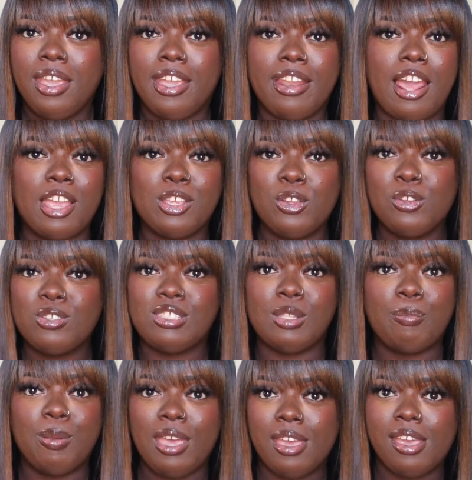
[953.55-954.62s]
and I used the
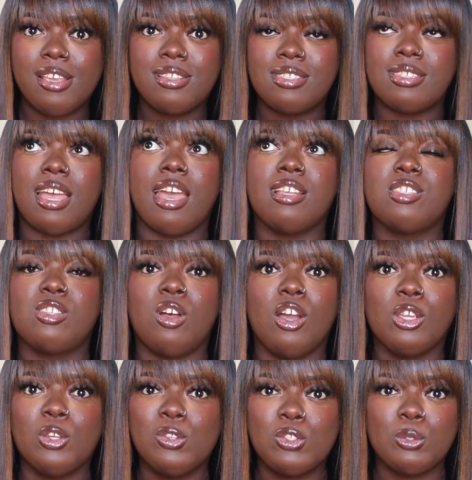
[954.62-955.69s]
paste. I saw a
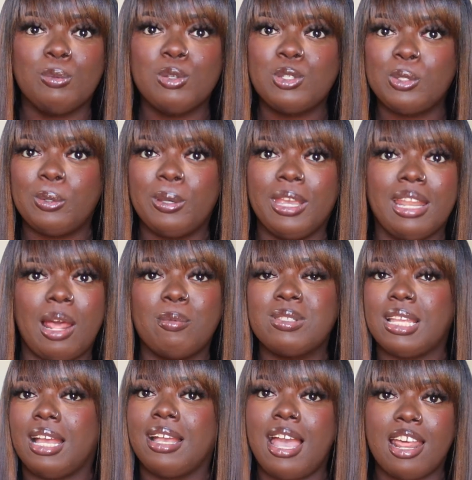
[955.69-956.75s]
YouTuber do it, and I was
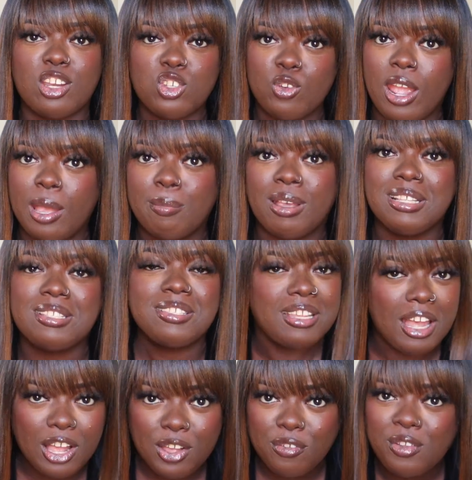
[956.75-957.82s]
like, I gotta try it
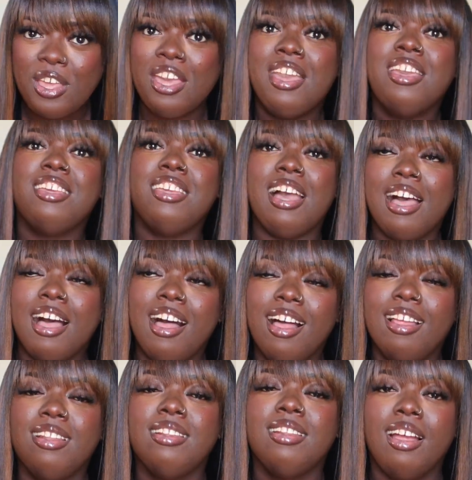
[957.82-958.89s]
myself.
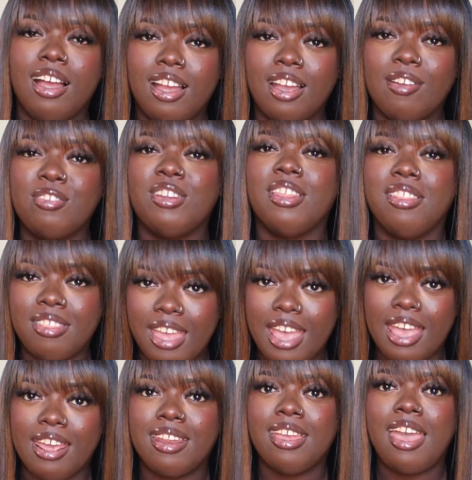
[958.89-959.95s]
Y'all loved
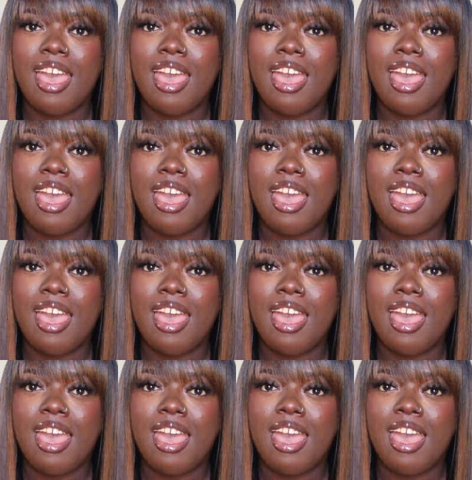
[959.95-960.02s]
that